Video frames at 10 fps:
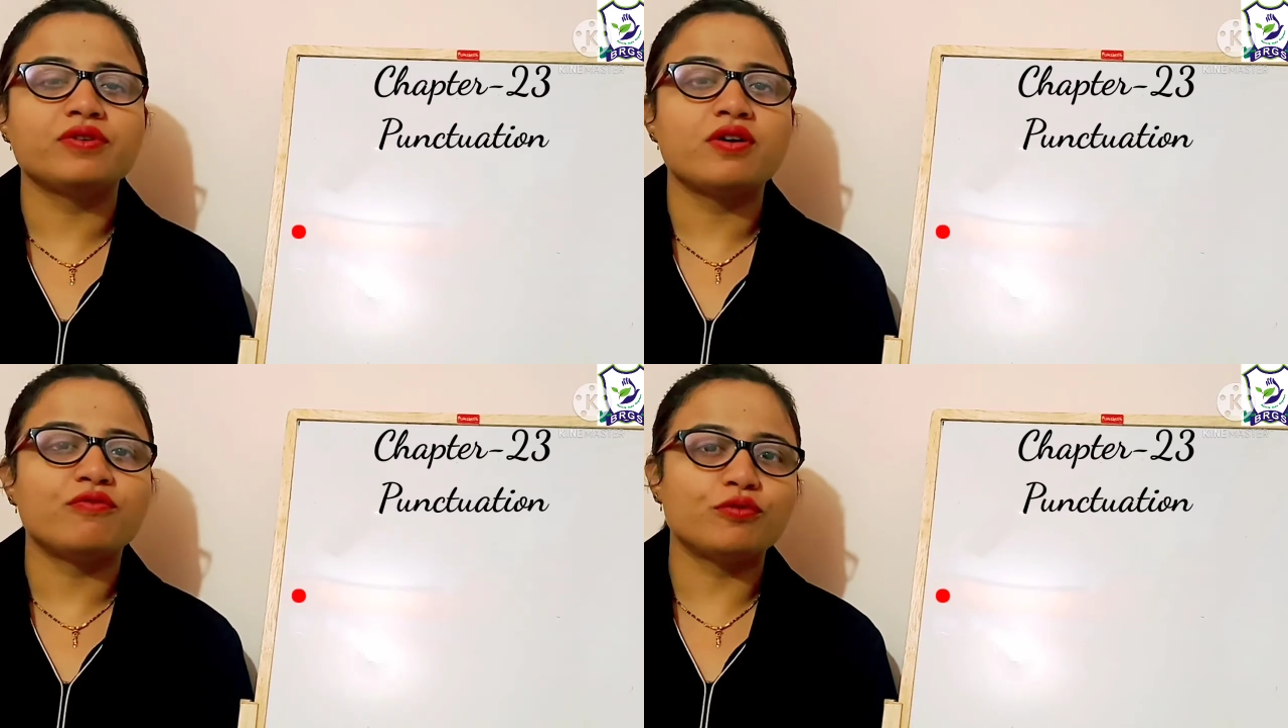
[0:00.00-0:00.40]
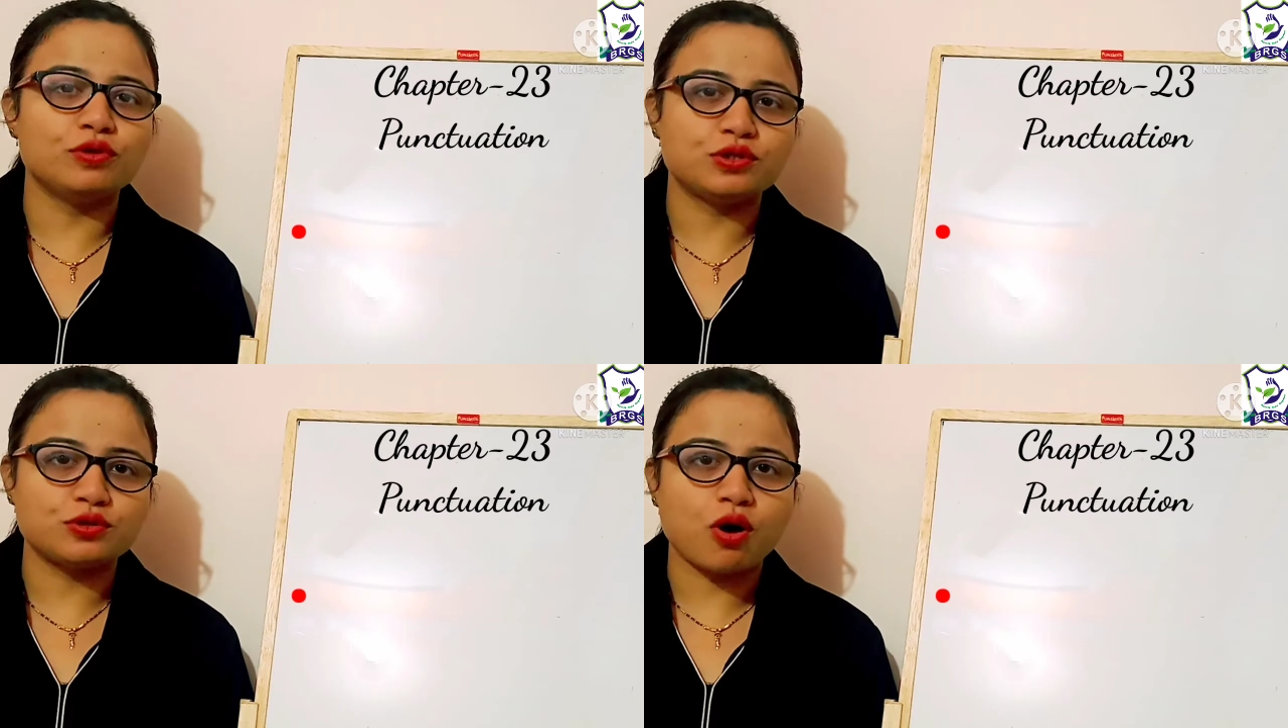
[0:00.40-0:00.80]
full
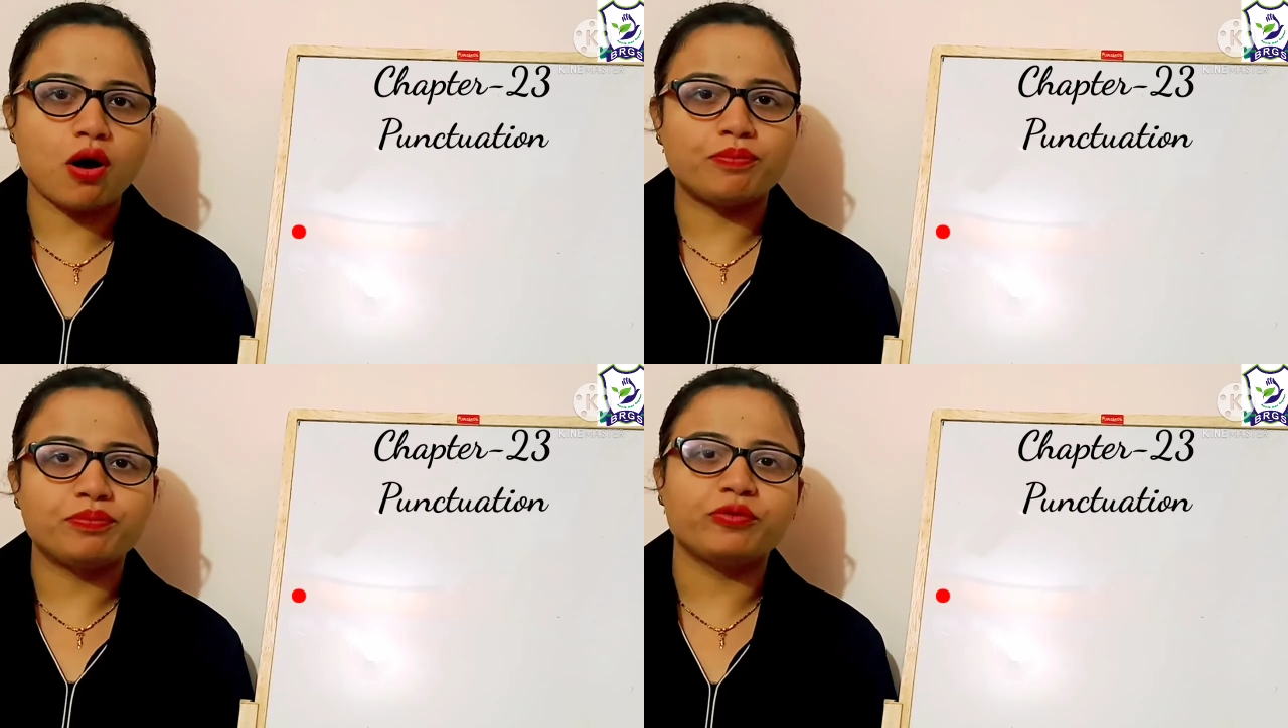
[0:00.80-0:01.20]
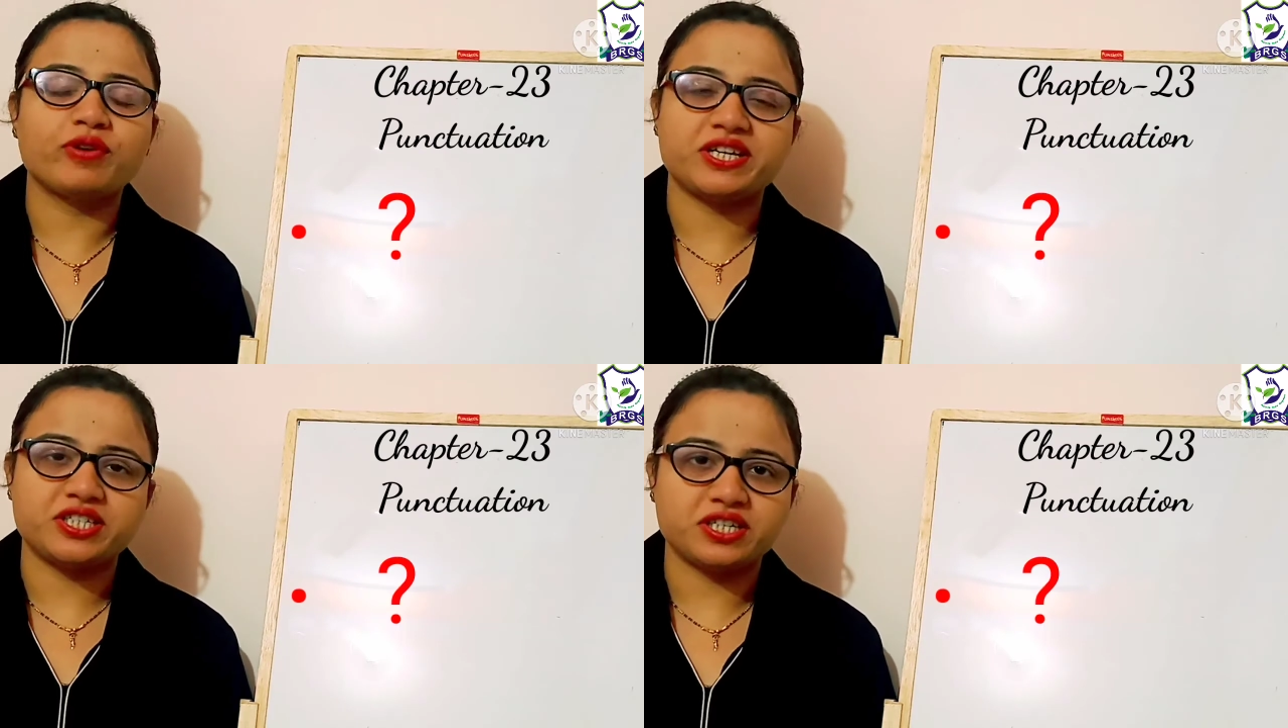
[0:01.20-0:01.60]
stop,
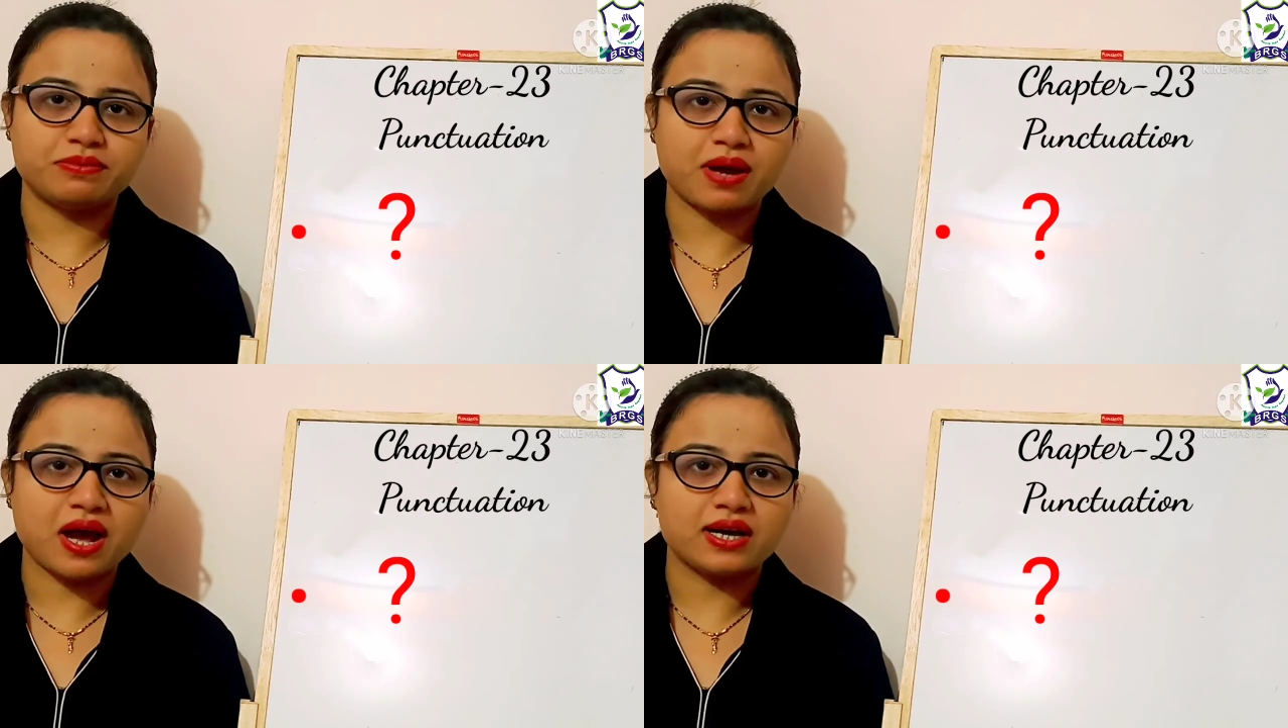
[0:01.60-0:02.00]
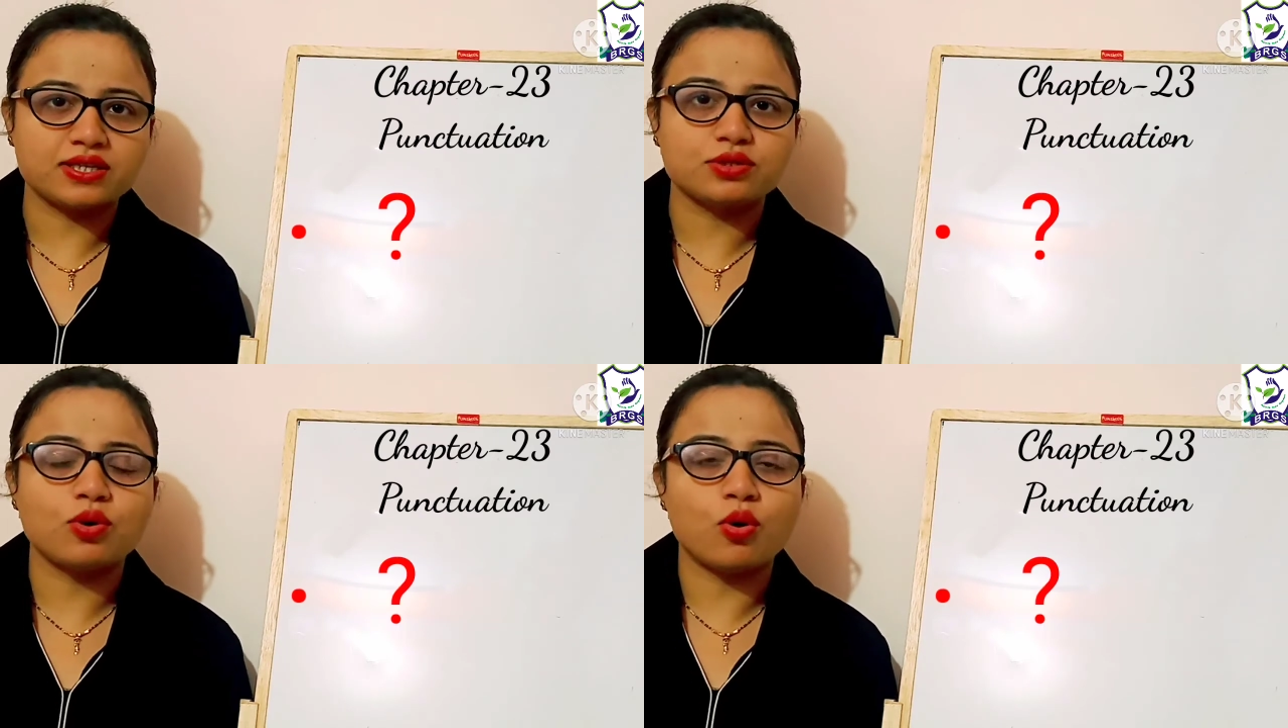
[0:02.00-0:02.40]
question
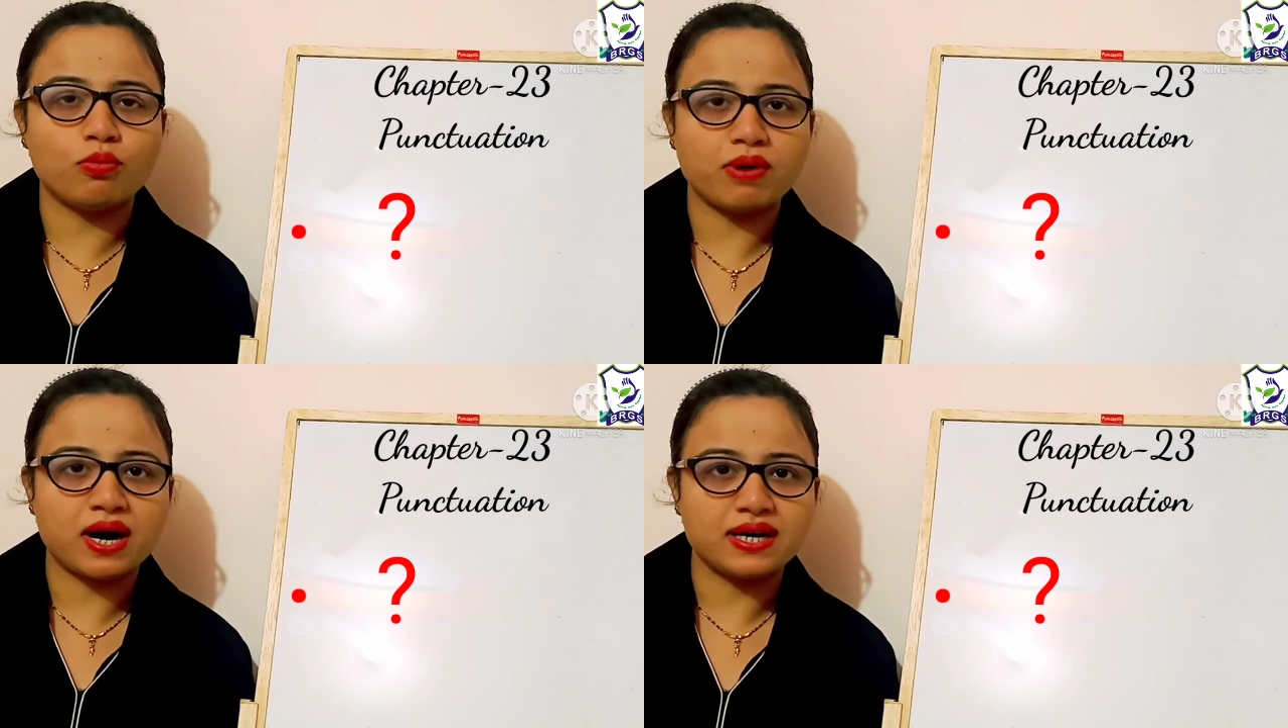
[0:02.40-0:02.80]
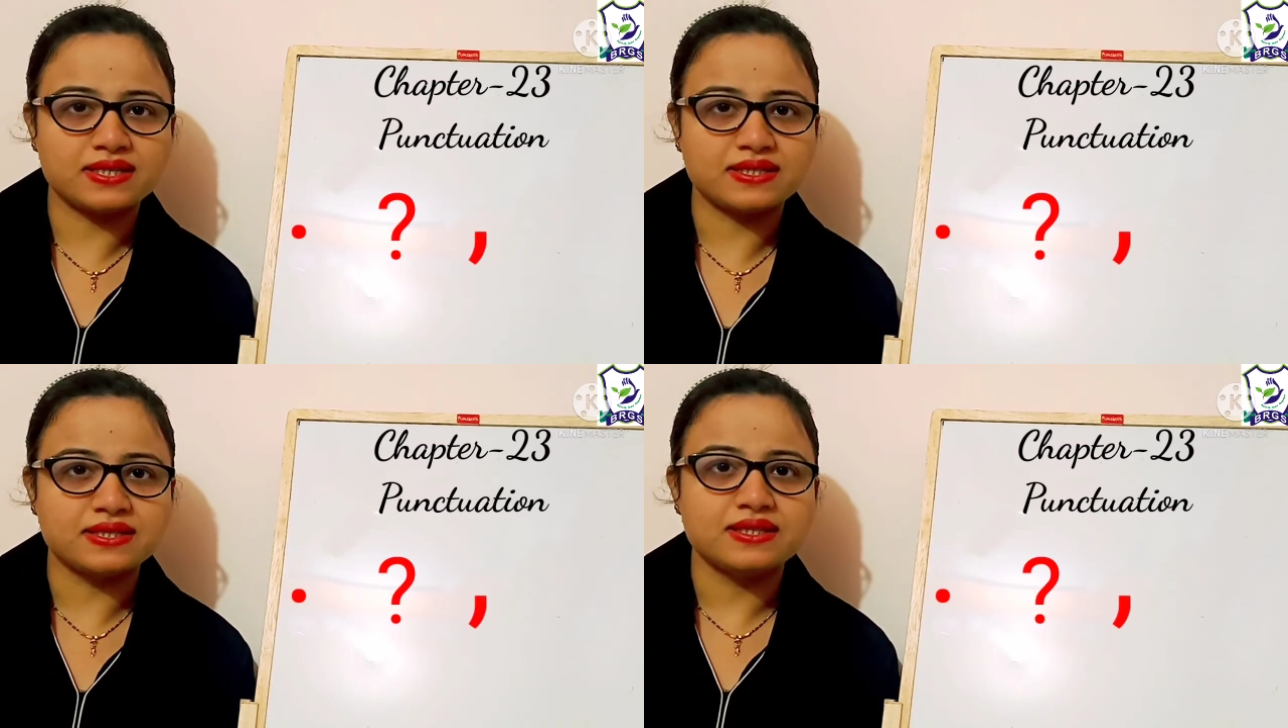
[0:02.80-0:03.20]
marks,
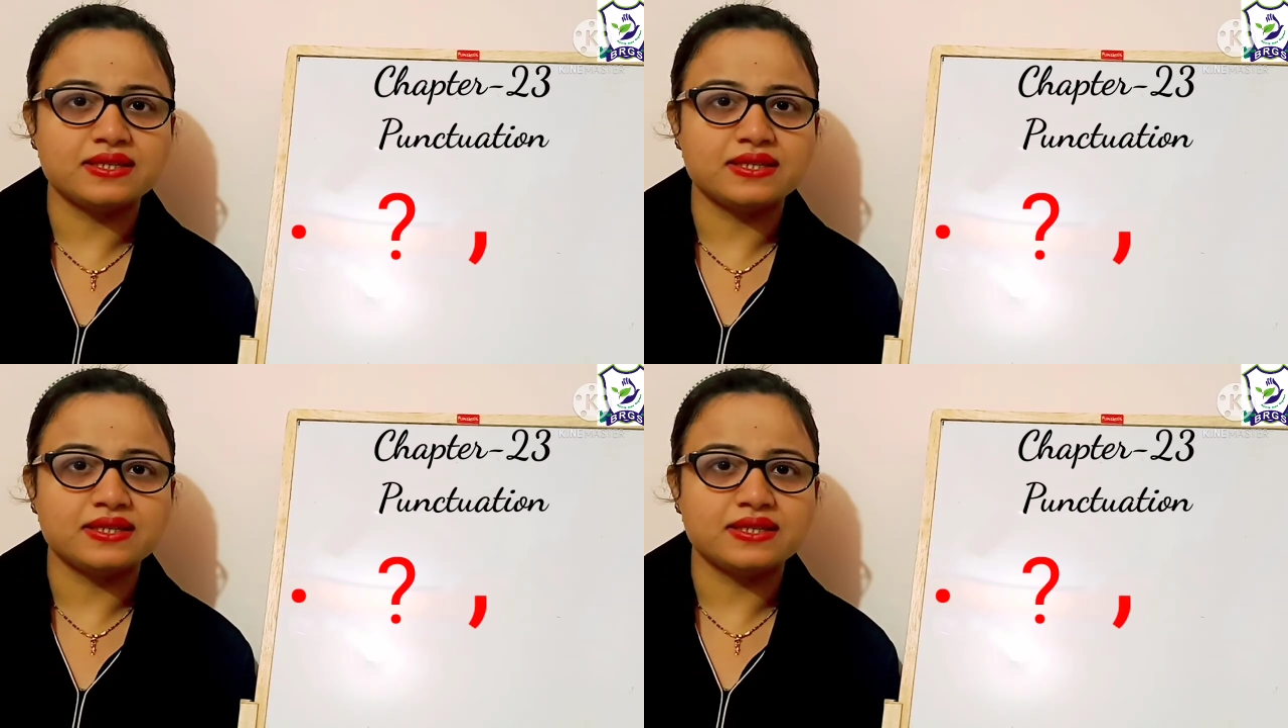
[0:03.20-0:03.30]
commas